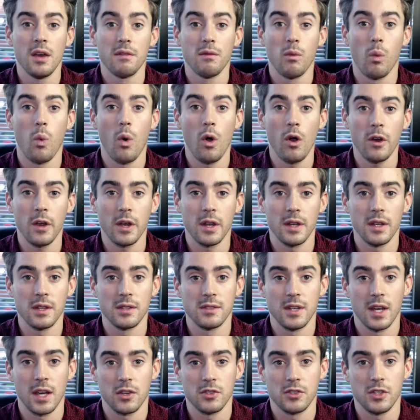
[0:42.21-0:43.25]
If warrant
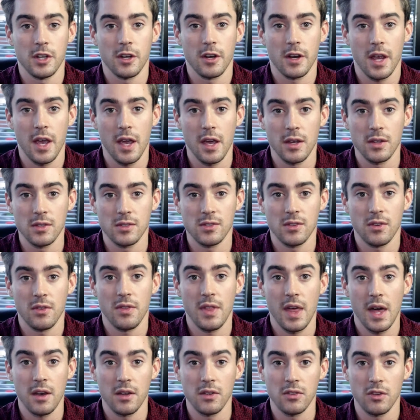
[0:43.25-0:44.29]
is next to your case,
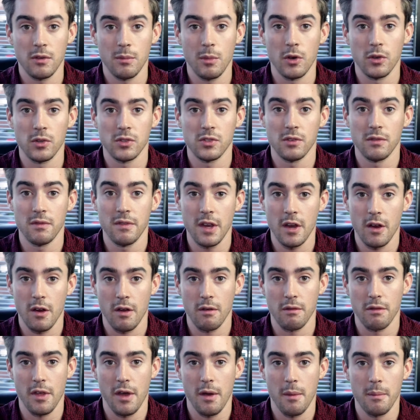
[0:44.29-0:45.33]
that is the most severe
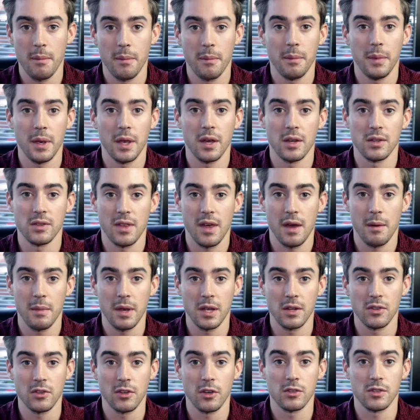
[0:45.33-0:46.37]
of them because that
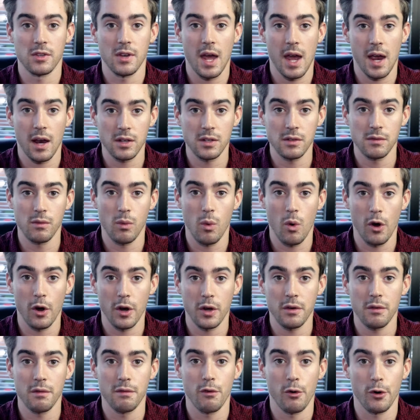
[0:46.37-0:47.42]
means there's an active
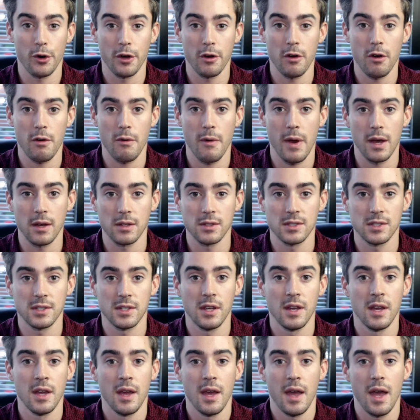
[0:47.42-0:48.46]
warrant for your
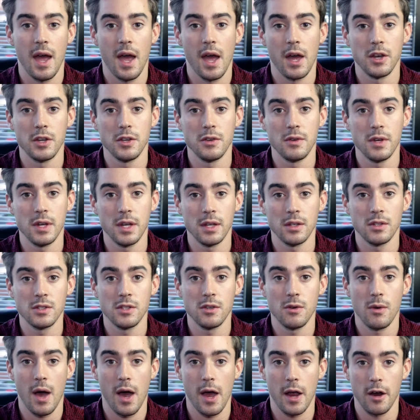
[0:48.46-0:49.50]
arrest and you need
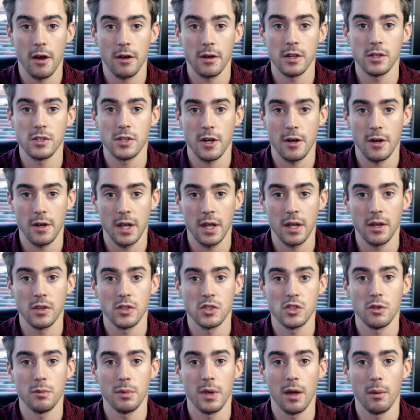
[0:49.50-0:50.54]
to hire an attorney
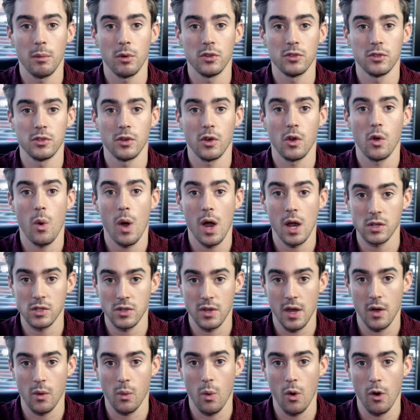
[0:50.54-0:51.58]
to be able to
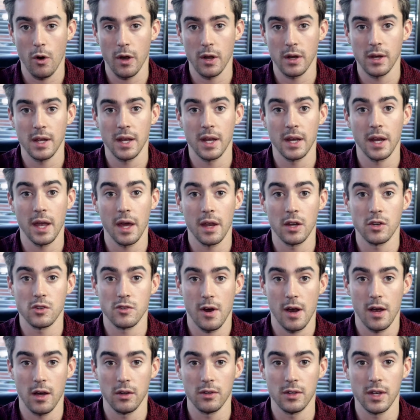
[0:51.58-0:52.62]
quash that warrant and get a
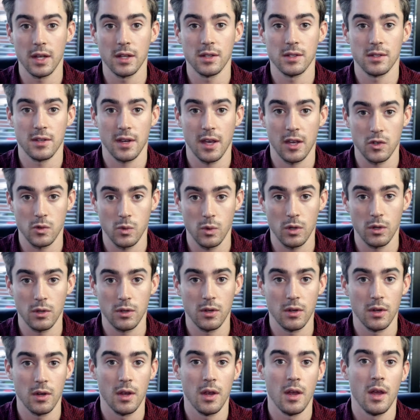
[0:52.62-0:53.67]
trial date scheduled.